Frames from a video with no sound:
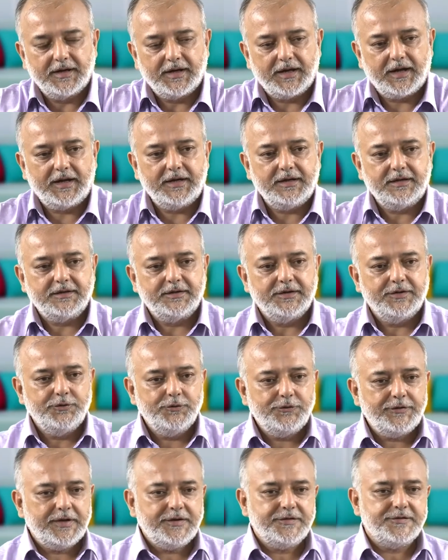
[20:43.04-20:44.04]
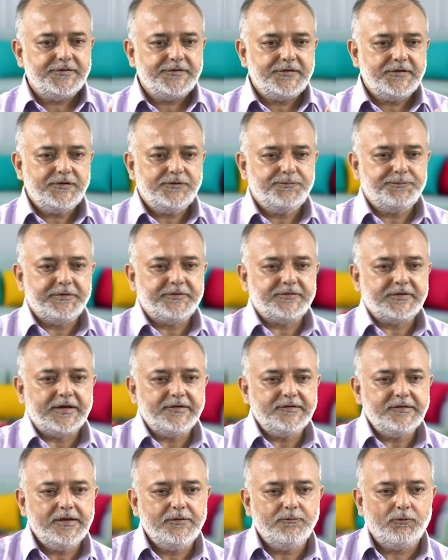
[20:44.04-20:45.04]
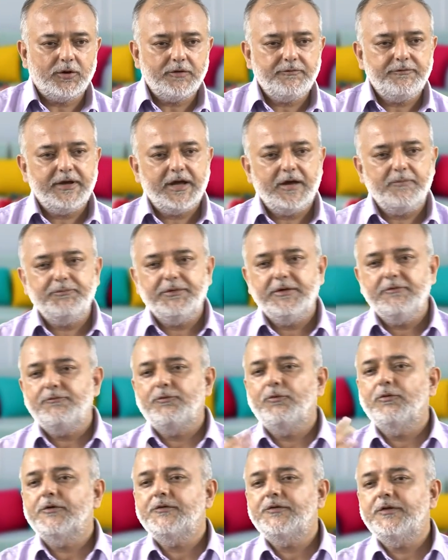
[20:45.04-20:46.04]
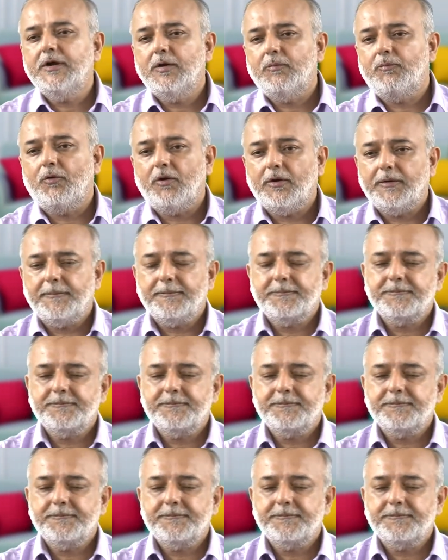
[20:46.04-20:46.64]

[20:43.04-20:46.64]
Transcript: And you see this is precisely what we have been focusing upon